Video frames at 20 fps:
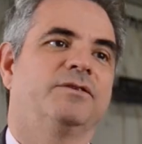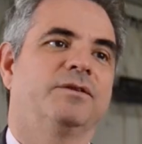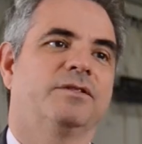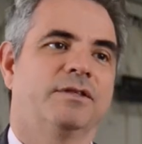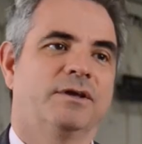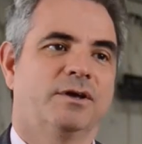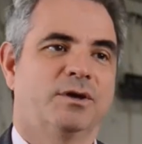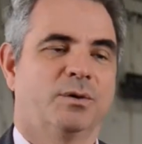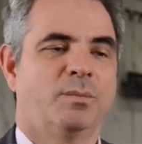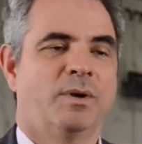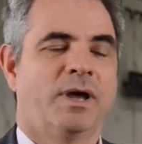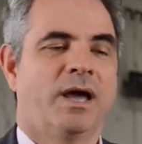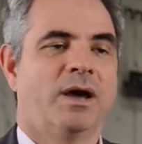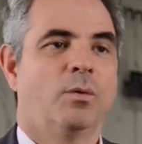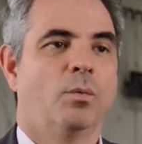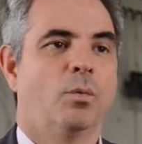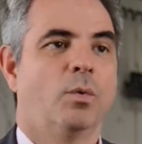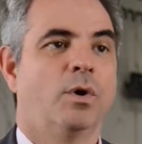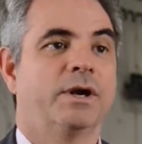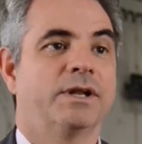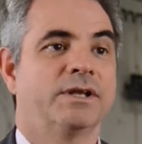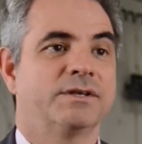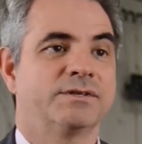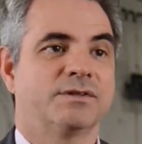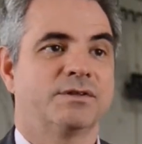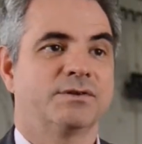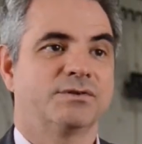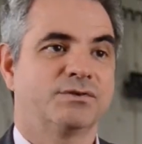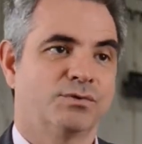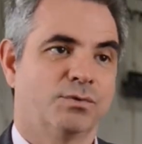you think about what is
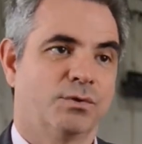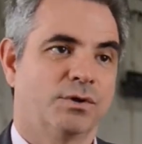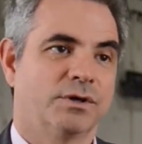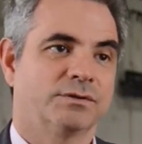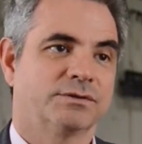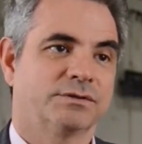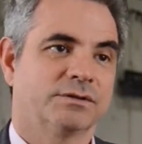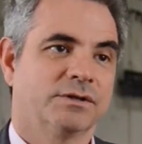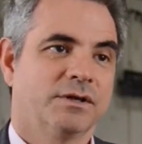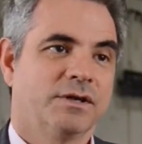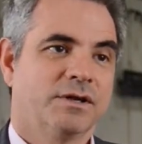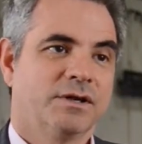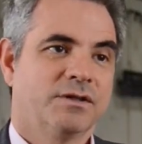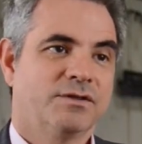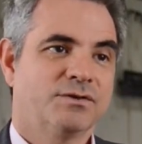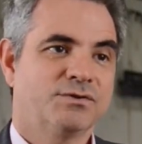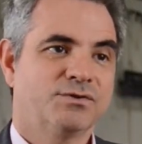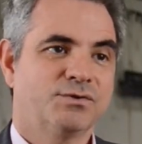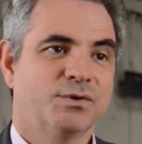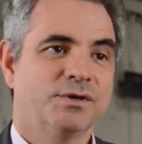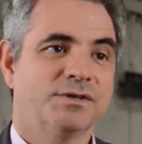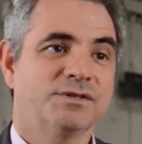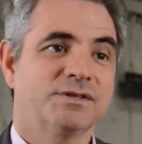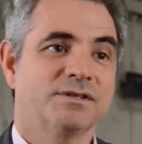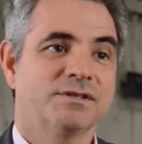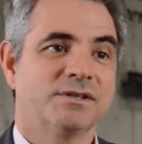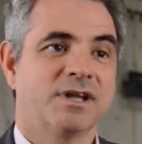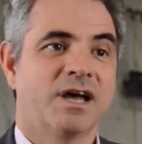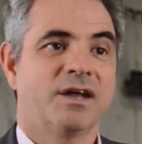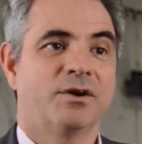the source
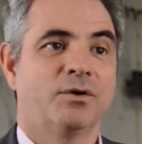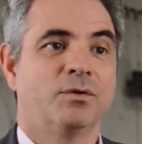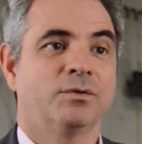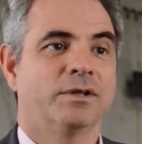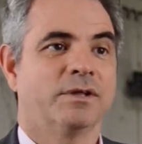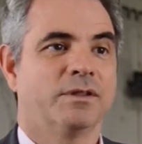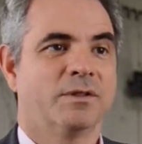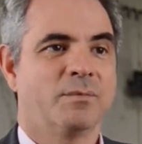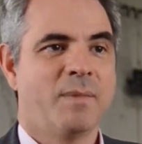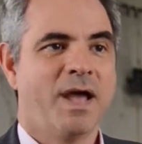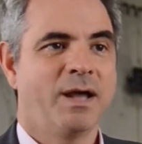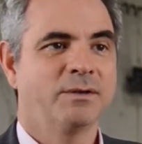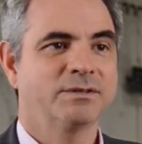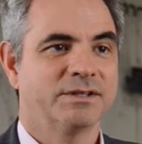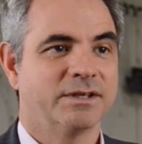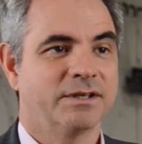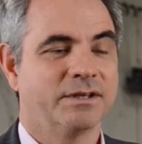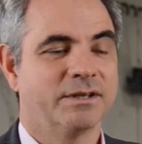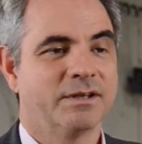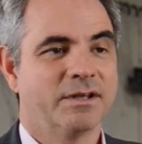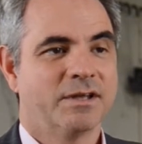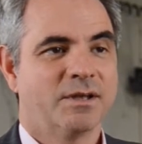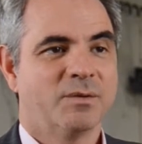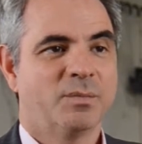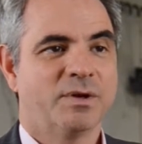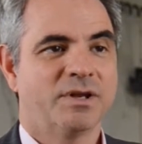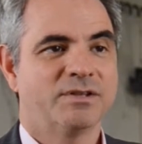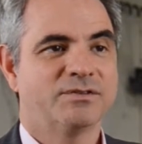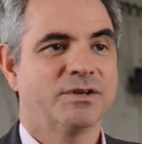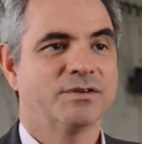is not only the mountain,
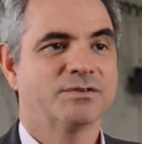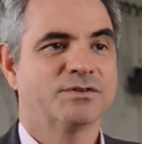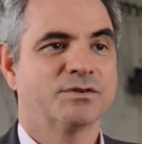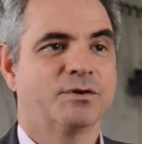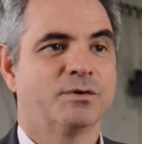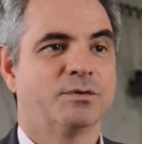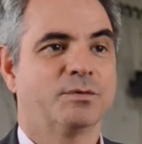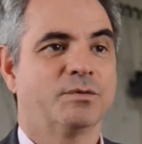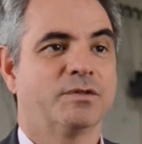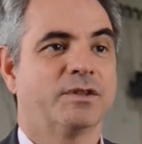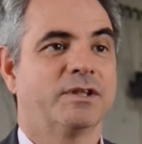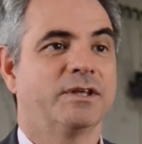but it's also the